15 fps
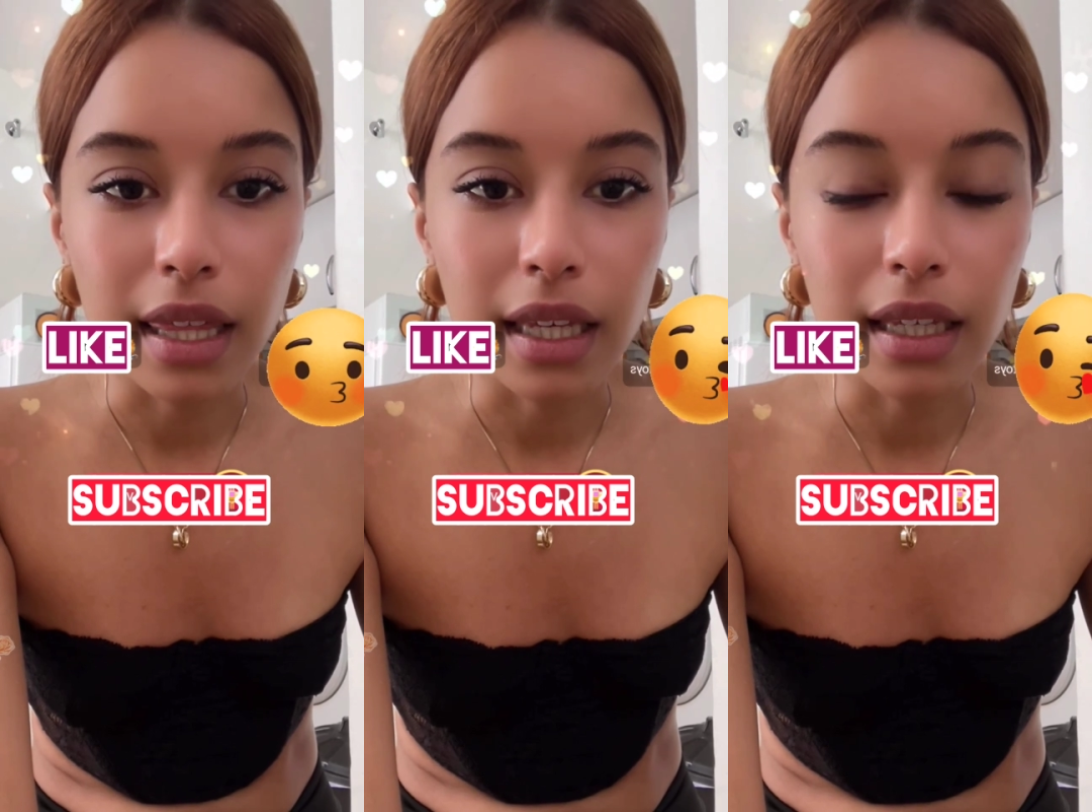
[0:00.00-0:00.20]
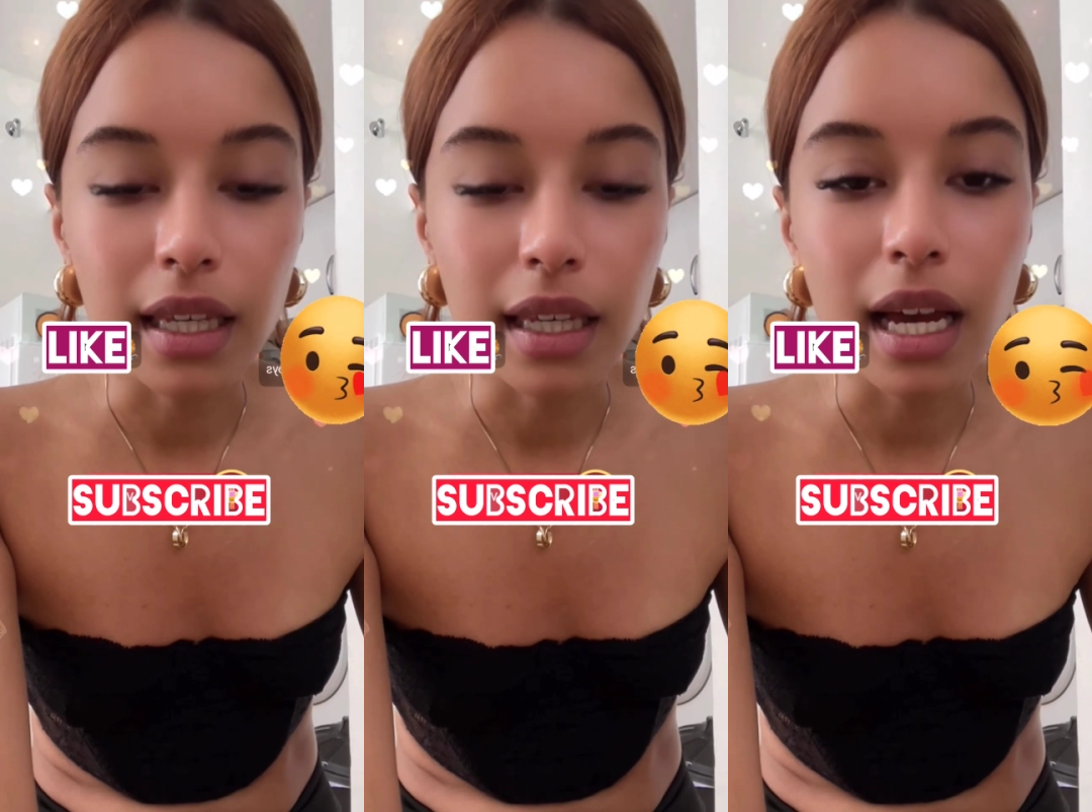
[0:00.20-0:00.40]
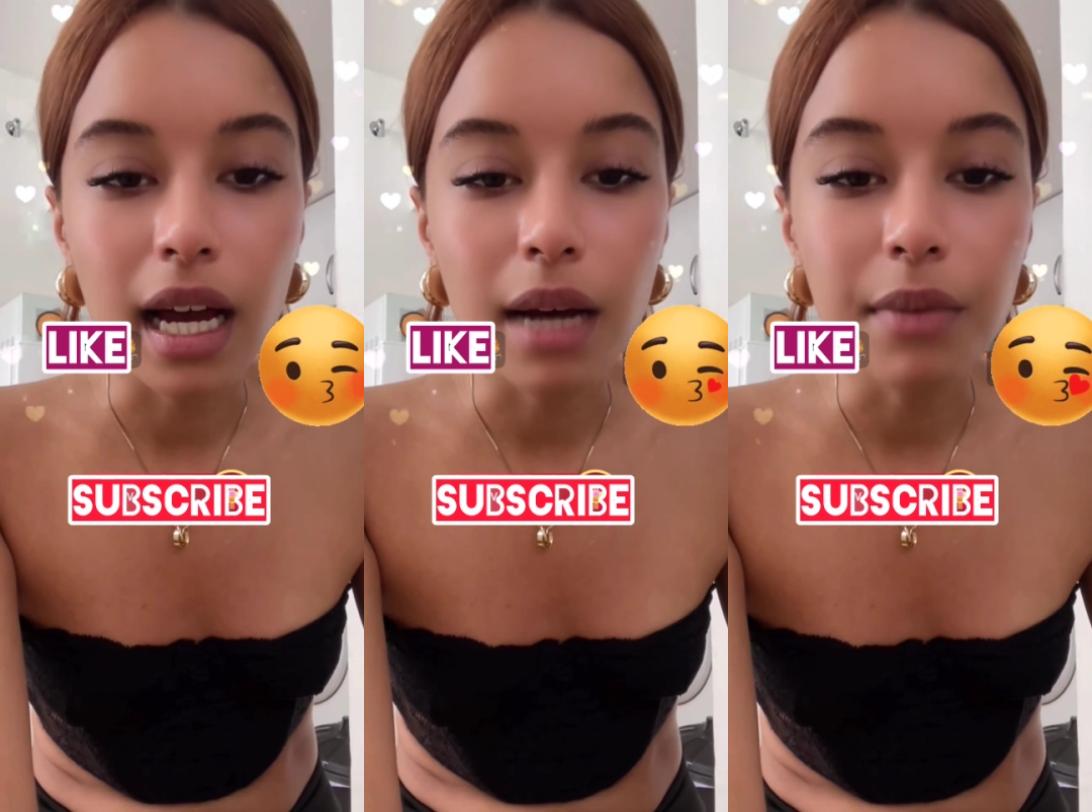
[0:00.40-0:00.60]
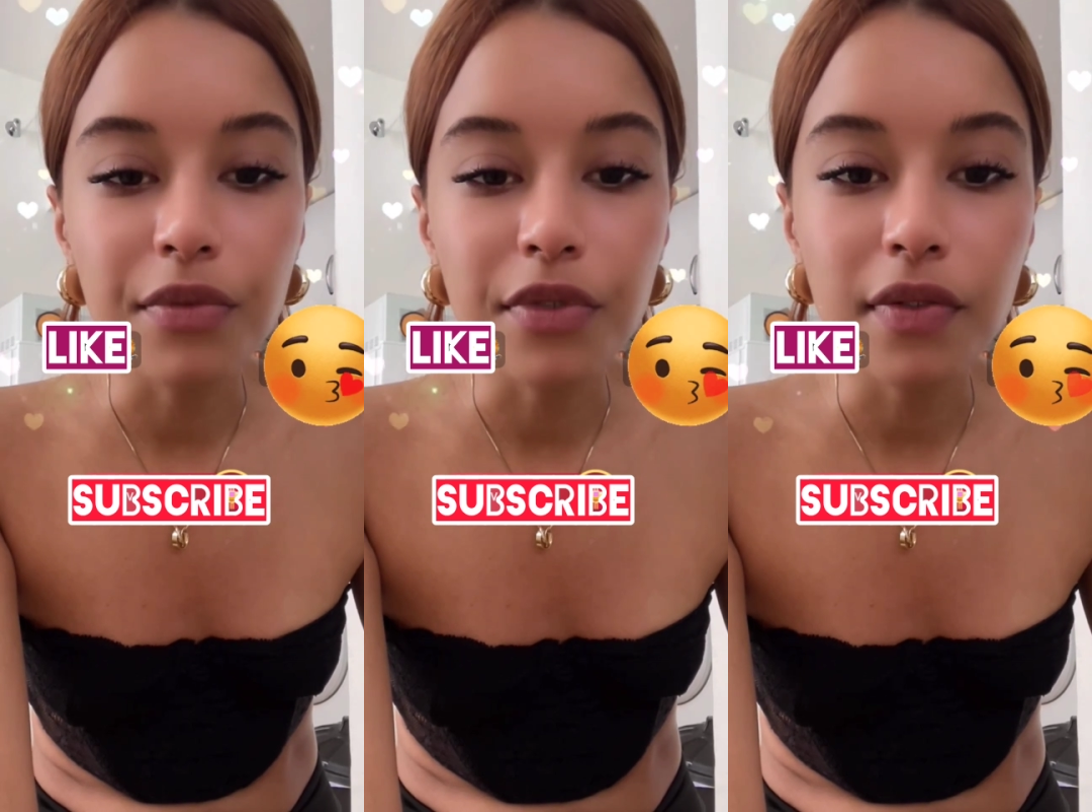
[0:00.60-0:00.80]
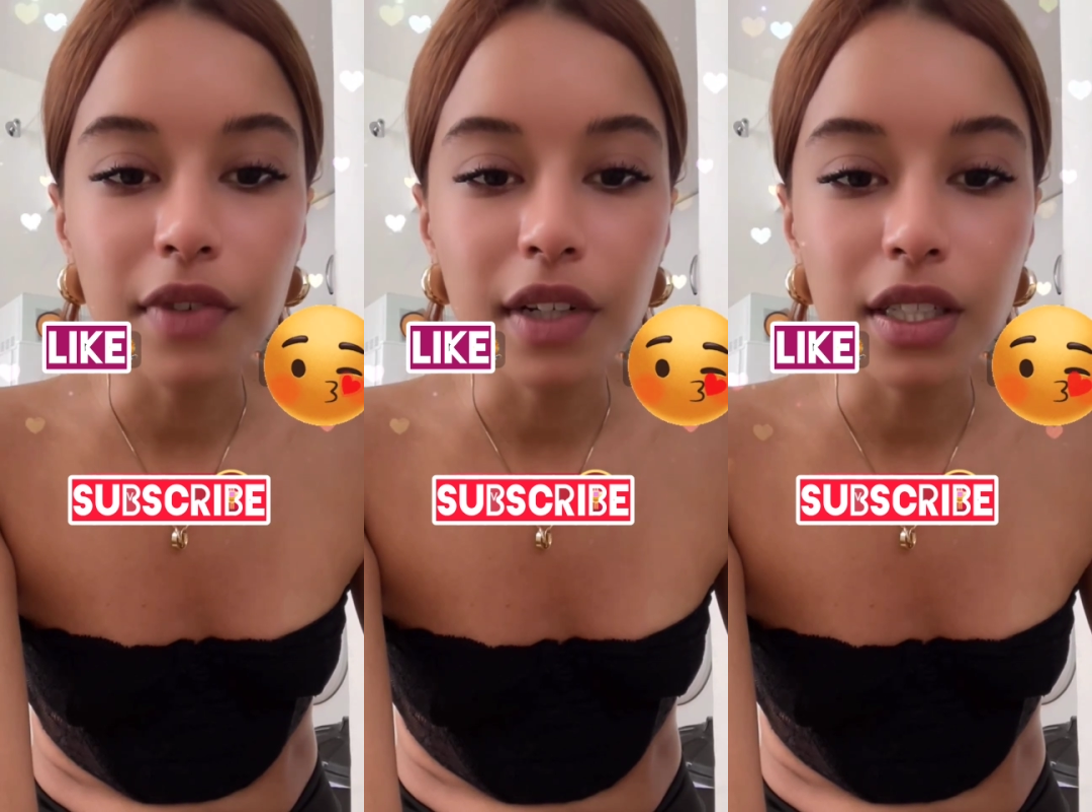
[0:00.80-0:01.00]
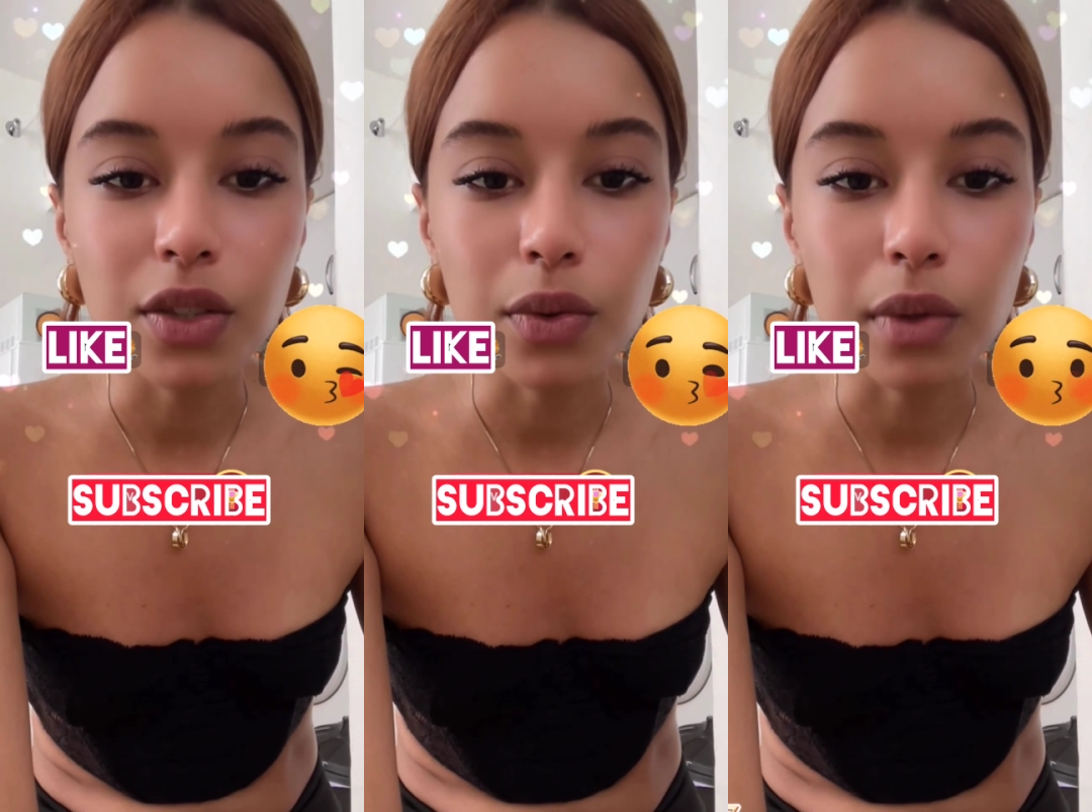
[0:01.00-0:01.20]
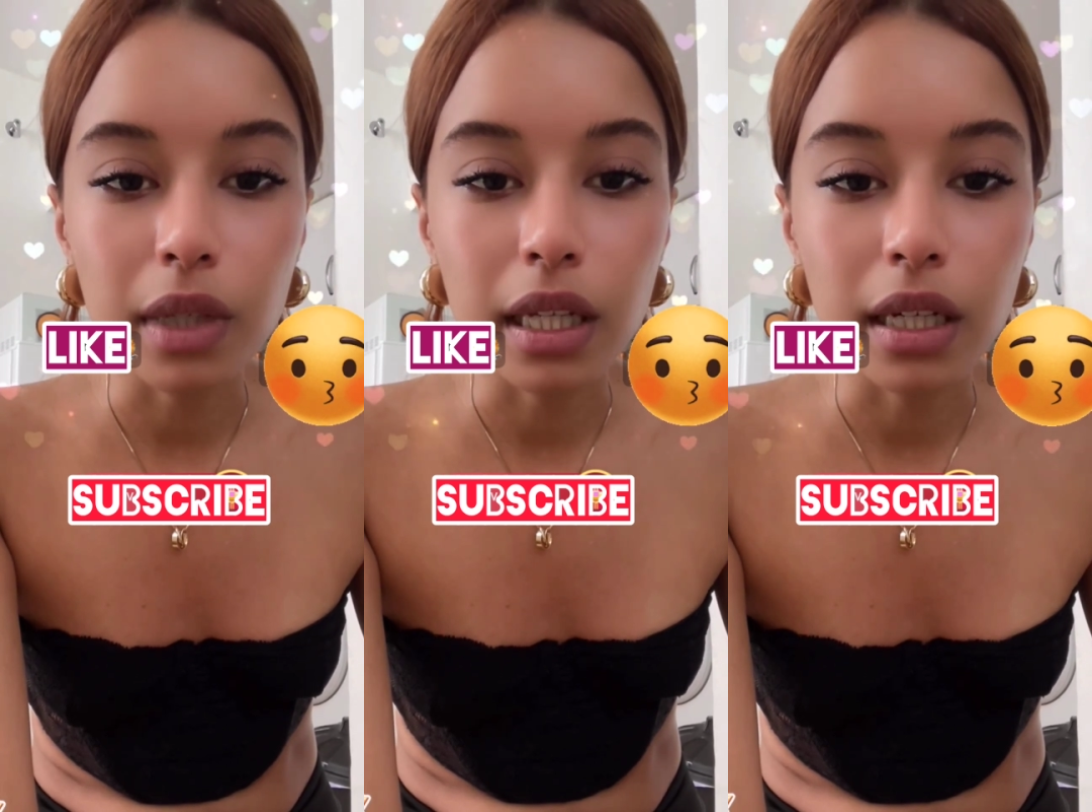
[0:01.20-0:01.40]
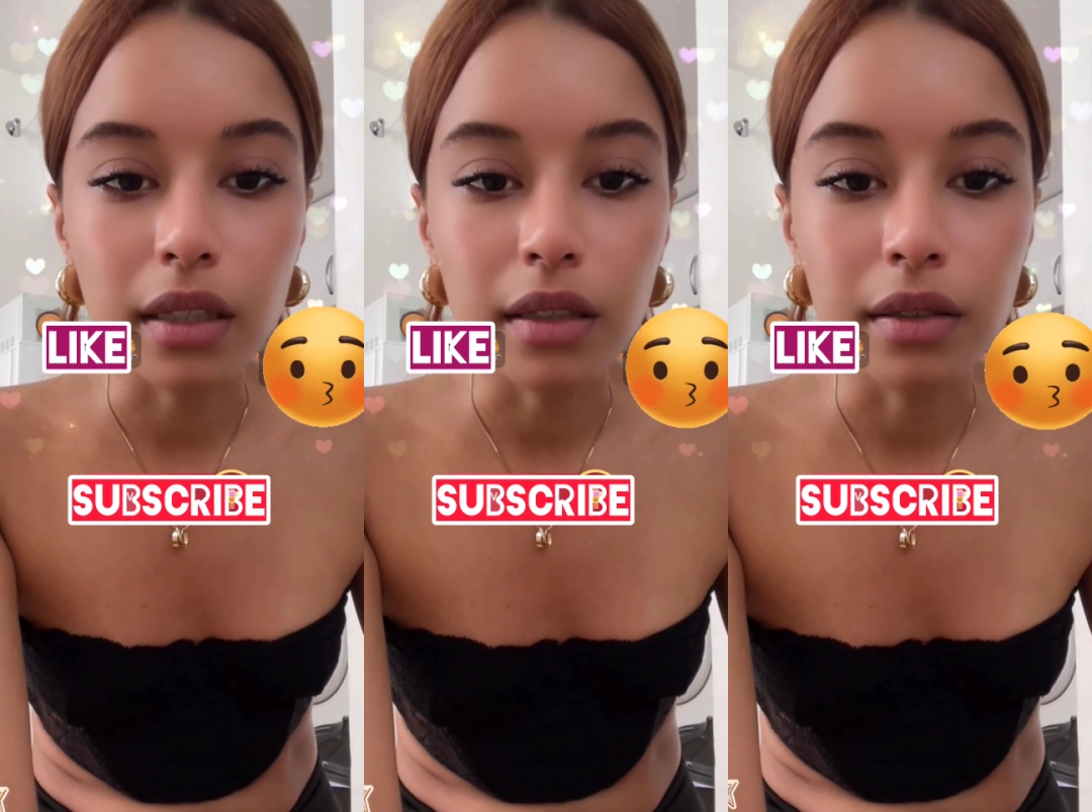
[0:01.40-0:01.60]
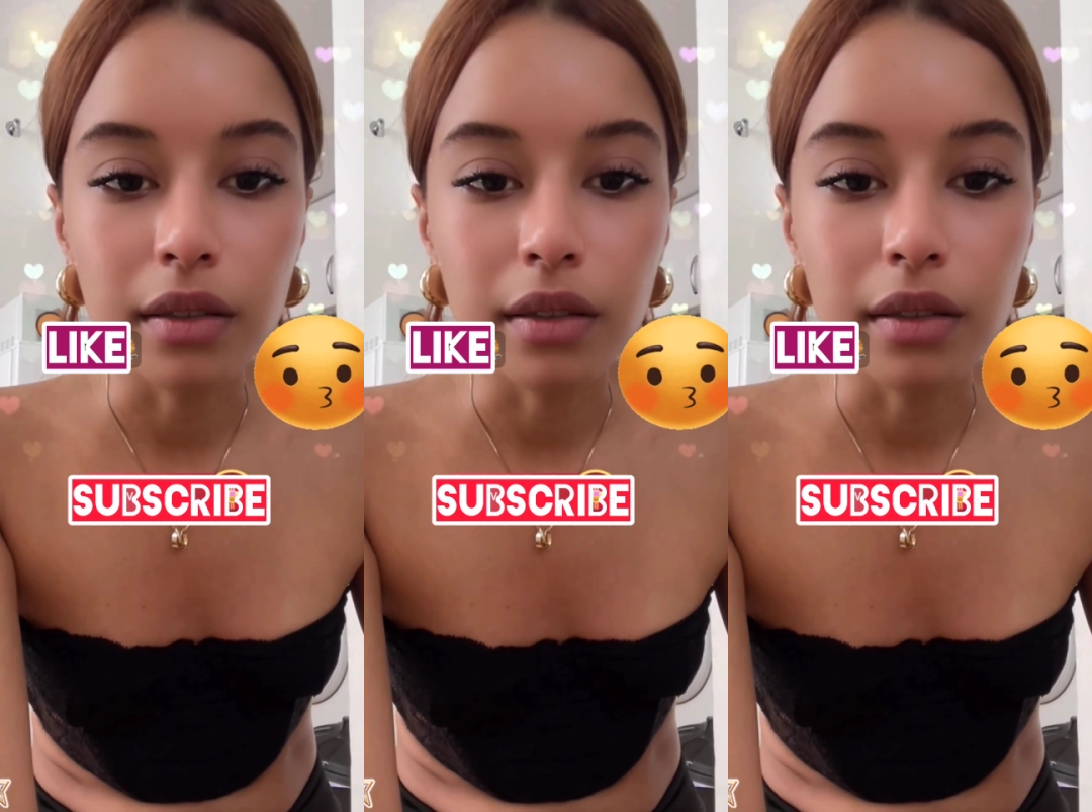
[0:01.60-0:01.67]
Yeah, I'm from Venezuela.